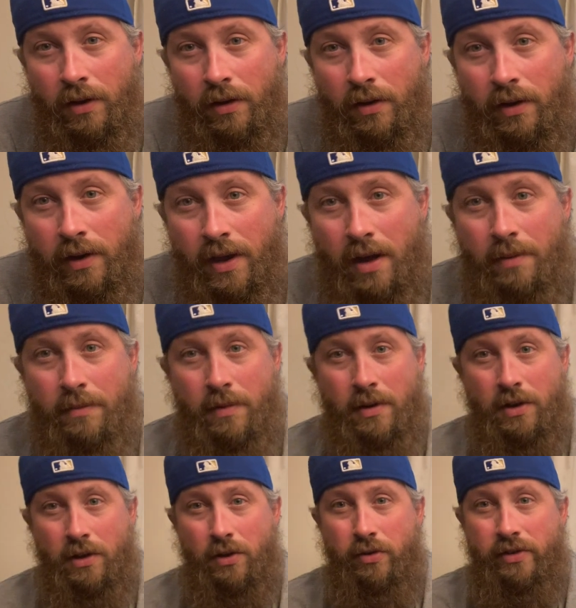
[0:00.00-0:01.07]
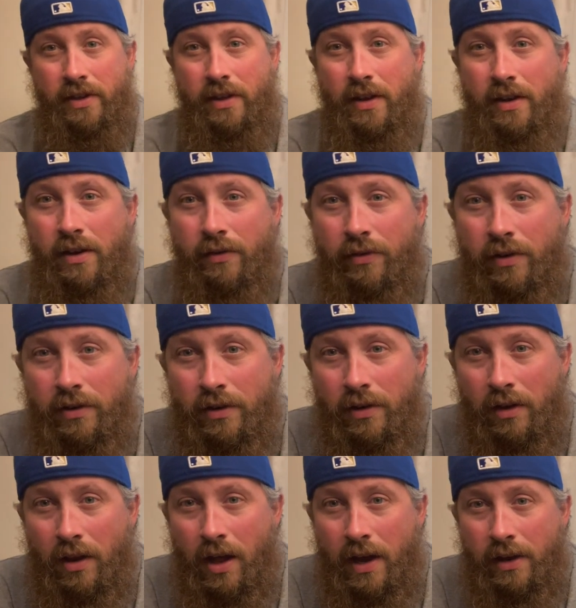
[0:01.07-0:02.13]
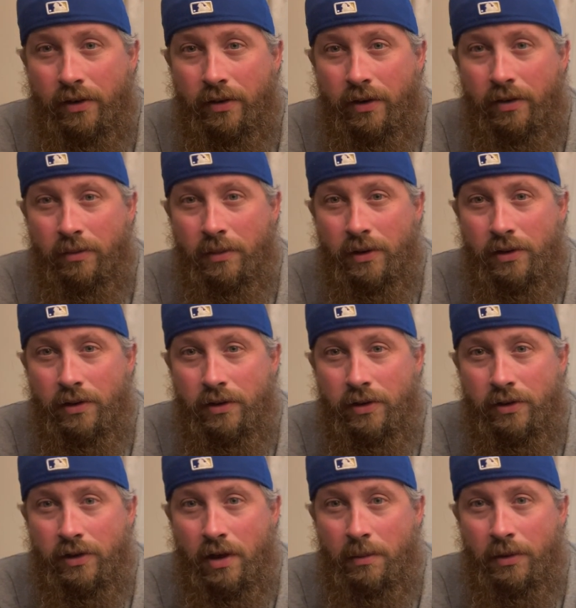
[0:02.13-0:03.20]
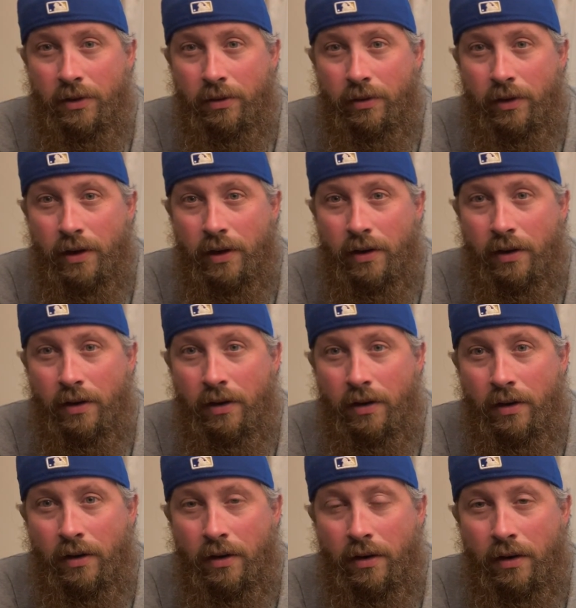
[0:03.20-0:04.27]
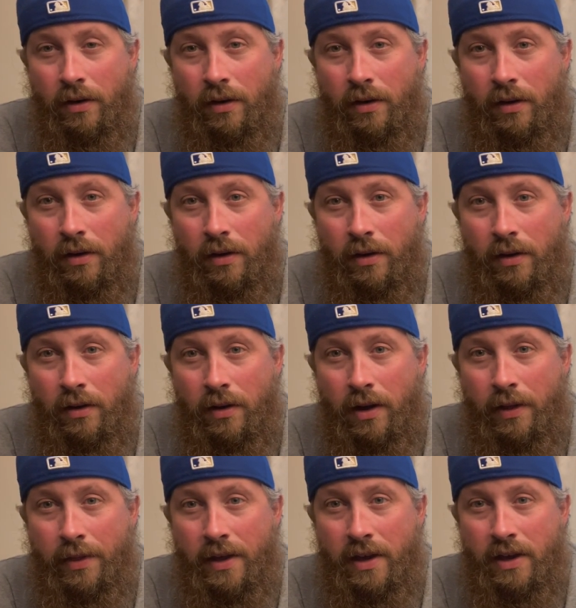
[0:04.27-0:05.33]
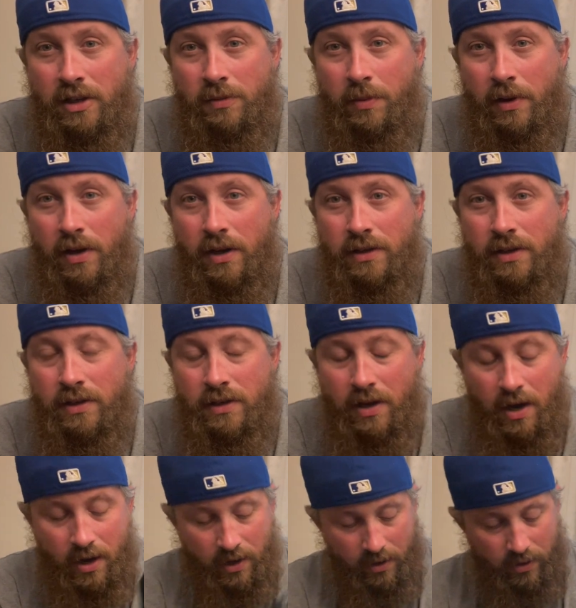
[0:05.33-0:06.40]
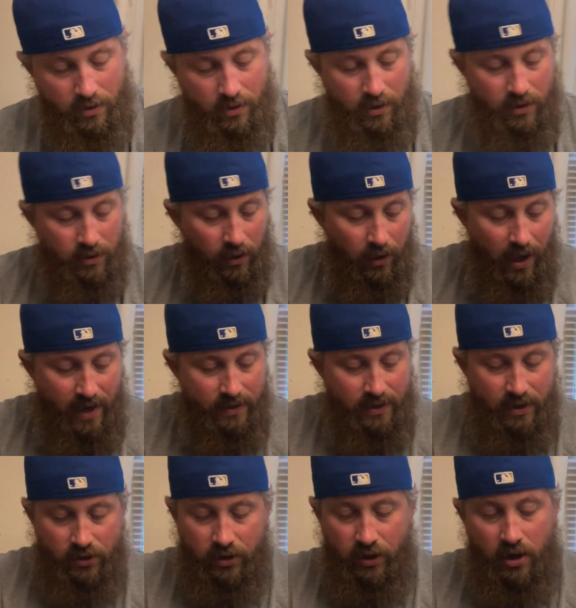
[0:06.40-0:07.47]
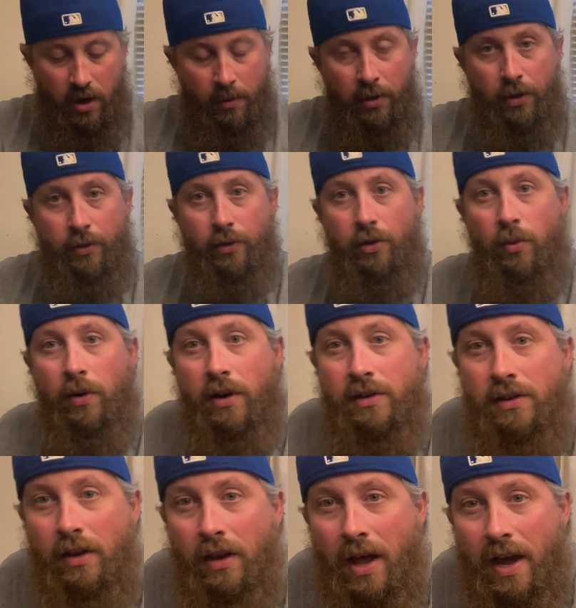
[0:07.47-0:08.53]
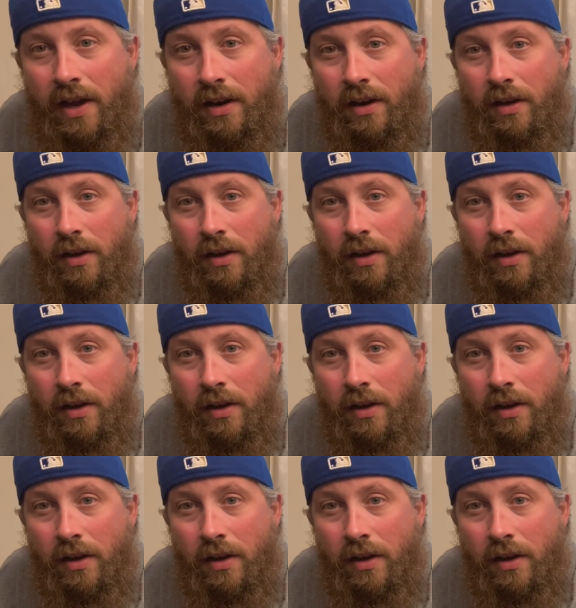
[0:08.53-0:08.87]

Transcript: And I mean, do you see that difference in the light transmission just coming through there? I think it's because the light's actually coming through, whereas the light